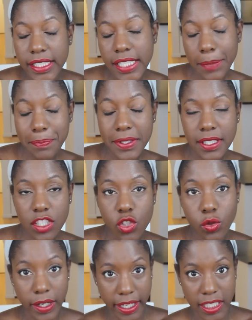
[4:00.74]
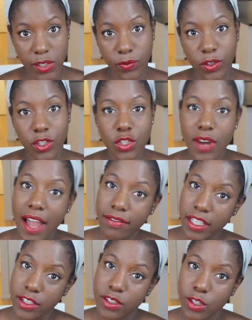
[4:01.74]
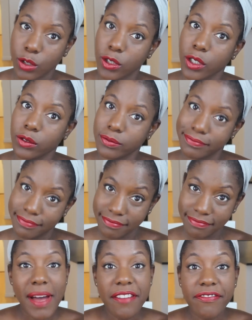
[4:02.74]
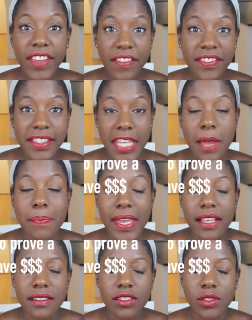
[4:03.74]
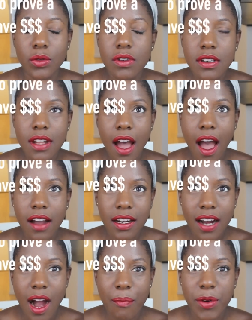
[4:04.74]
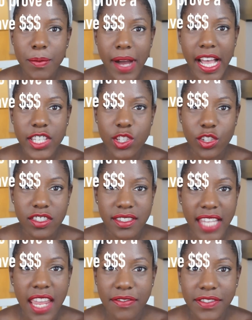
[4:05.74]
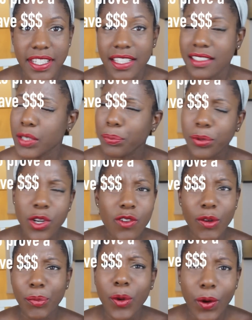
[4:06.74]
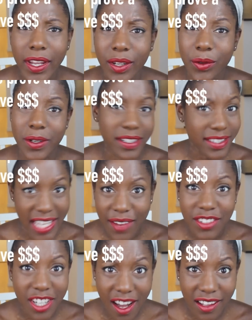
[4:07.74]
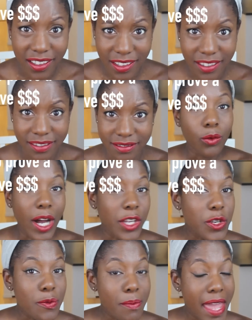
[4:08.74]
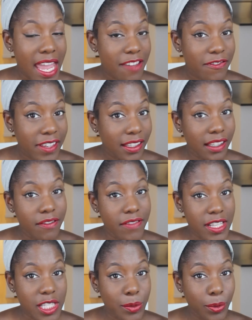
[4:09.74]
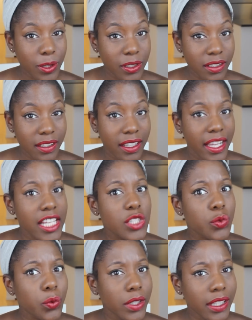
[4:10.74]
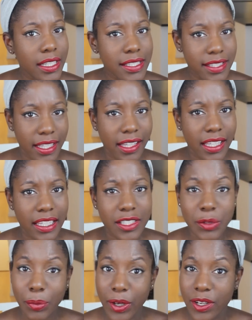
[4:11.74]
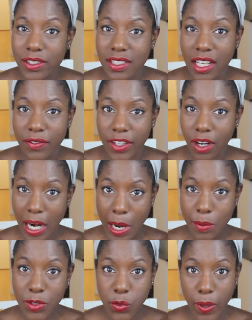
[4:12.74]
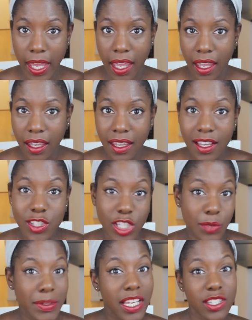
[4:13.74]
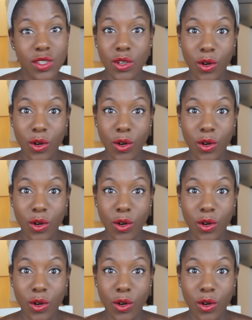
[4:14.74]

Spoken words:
tips and tricks for traveling solo. My fifth tip is to not compromise your safety to prove a point or to save a dollar. While you may feel invincible, it's really silly to put yourself in harm's way just because you